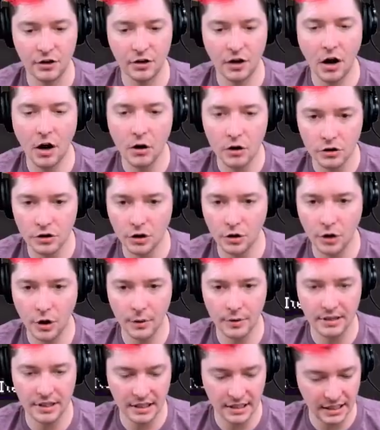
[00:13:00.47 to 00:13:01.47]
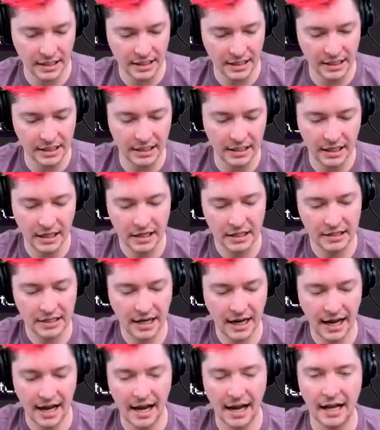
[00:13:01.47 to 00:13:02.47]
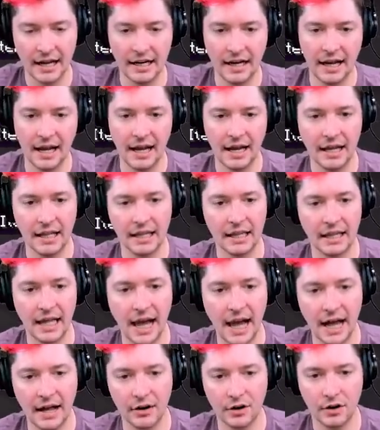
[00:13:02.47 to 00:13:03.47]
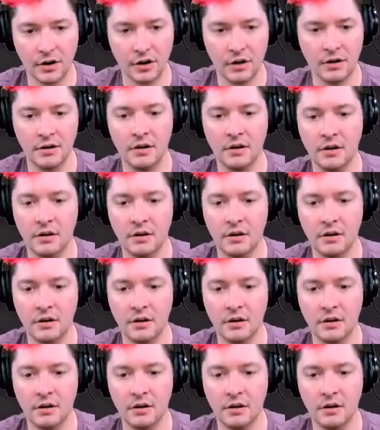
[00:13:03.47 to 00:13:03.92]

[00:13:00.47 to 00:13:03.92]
you're also going to need to add a ladder